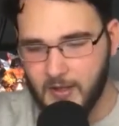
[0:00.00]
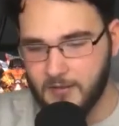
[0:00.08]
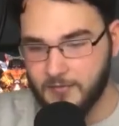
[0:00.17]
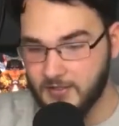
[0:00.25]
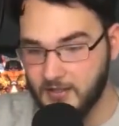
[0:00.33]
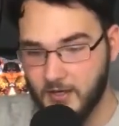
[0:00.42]
If
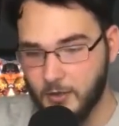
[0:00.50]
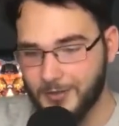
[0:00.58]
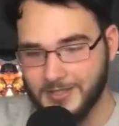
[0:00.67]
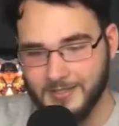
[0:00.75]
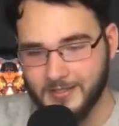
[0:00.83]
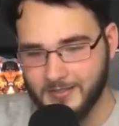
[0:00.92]
there's
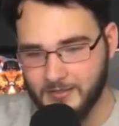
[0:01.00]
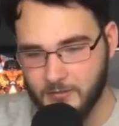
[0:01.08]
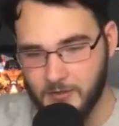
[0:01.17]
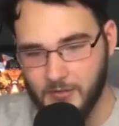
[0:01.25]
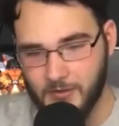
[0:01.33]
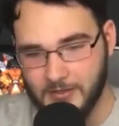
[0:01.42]
iOS links as
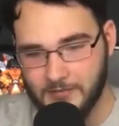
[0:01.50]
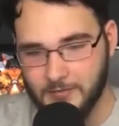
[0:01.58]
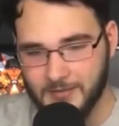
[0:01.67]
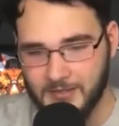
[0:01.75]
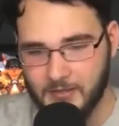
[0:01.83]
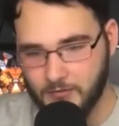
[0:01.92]
well, I'll leave
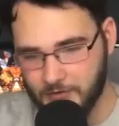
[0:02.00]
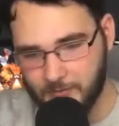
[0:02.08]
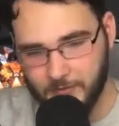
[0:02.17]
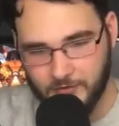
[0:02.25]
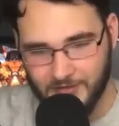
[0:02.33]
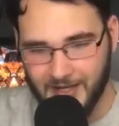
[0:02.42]
them there. Obviously, I'm
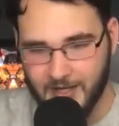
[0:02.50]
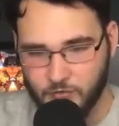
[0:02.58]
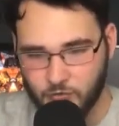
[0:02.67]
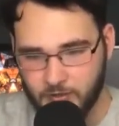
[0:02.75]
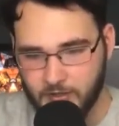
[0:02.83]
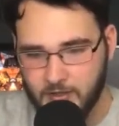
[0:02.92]
using
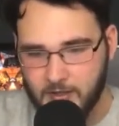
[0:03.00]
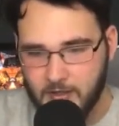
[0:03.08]
Android.